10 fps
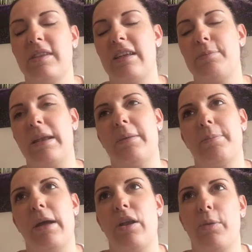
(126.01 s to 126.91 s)
There's been
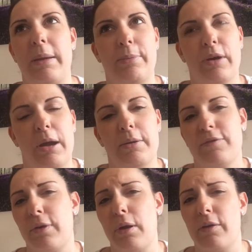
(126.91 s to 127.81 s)
a lot of people going
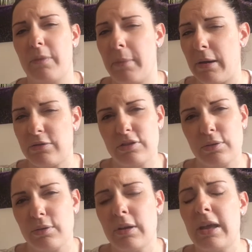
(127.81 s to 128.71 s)
through a lot of
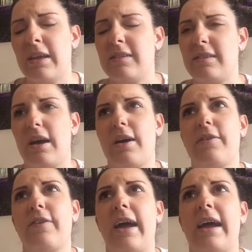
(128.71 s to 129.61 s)
emotional
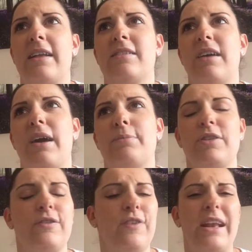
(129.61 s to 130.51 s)
stuff, and
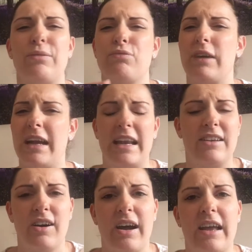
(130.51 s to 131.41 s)
just feeling really
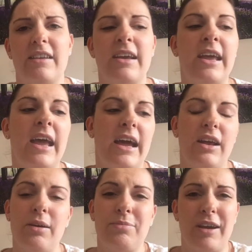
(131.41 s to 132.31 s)
tired, and
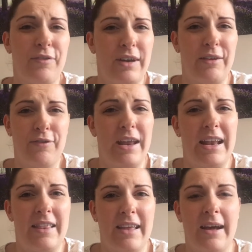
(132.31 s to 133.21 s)
I'm definitely
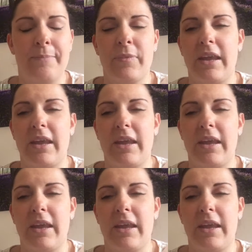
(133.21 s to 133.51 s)
feeling that.